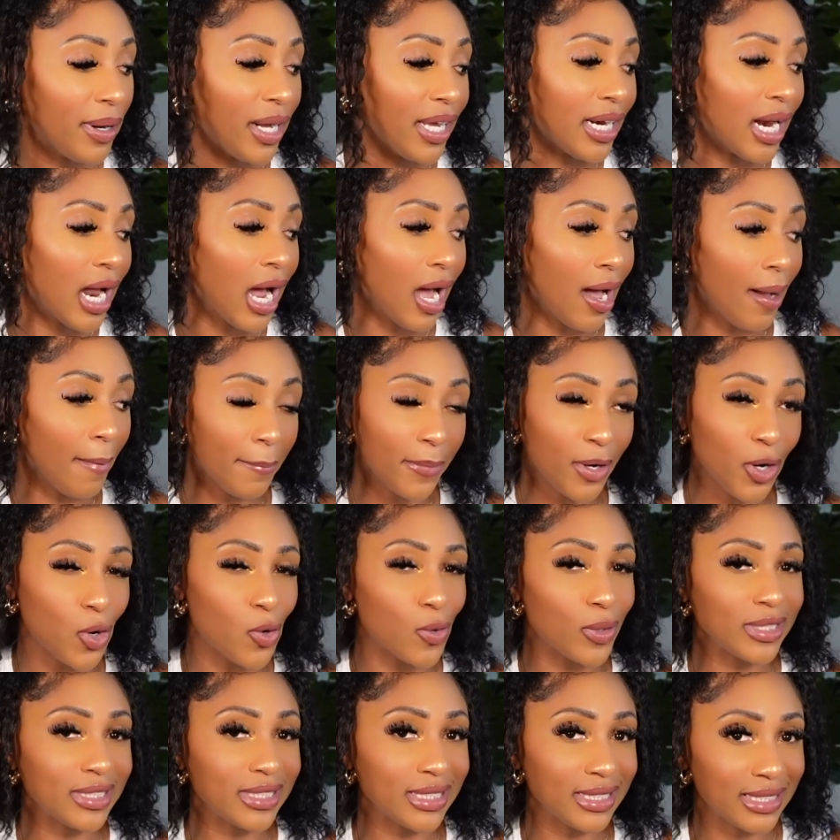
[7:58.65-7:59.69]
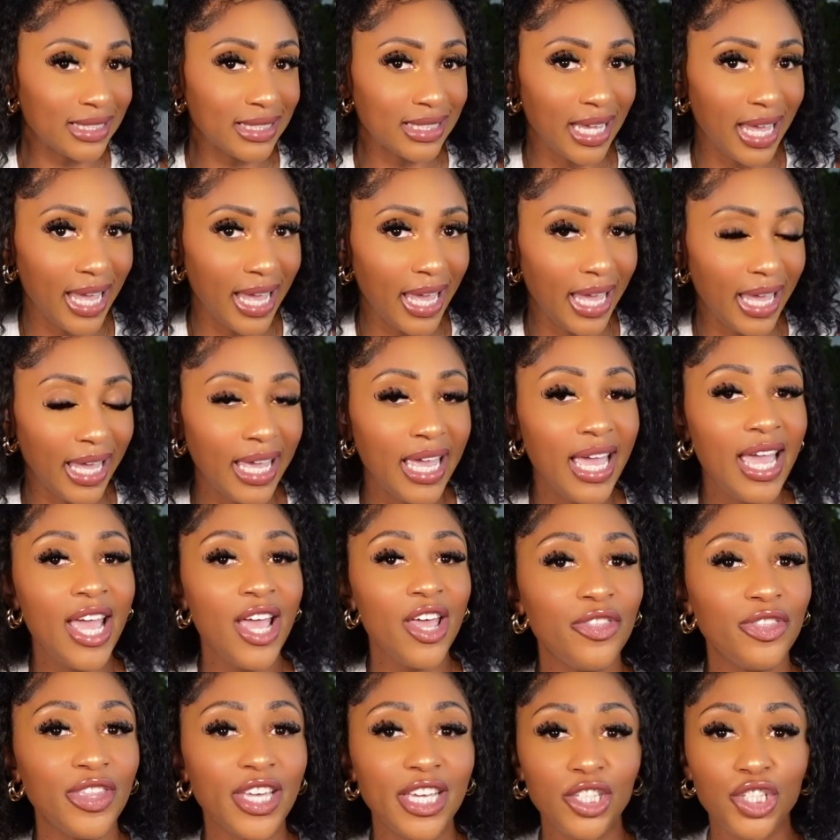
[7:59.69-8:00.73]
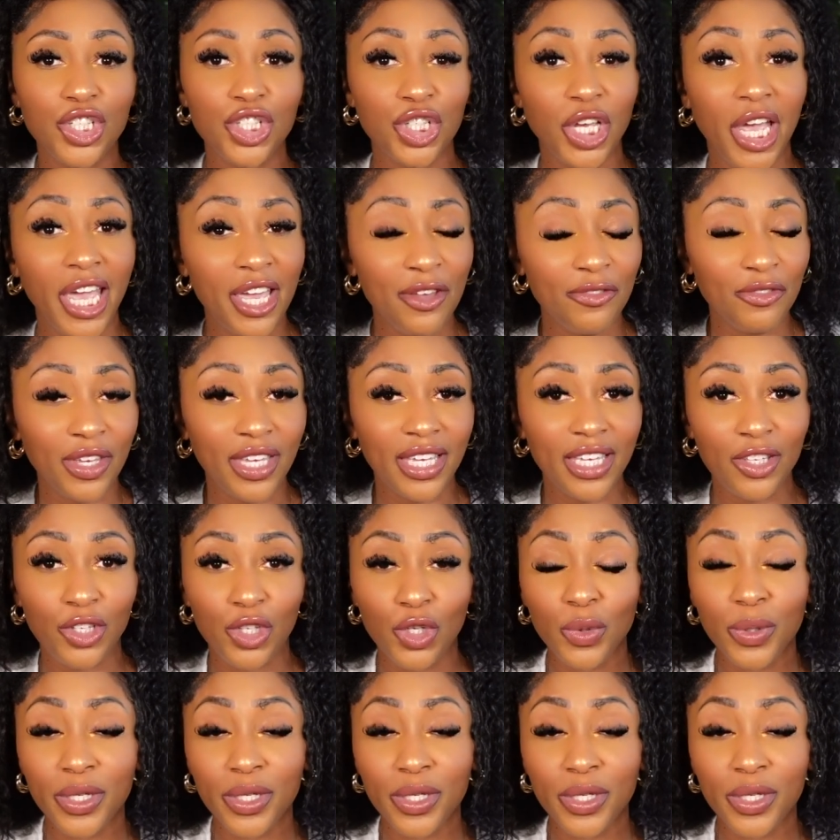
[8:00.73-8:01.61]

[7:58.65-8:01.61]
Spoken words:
but I'm going to say that shaving,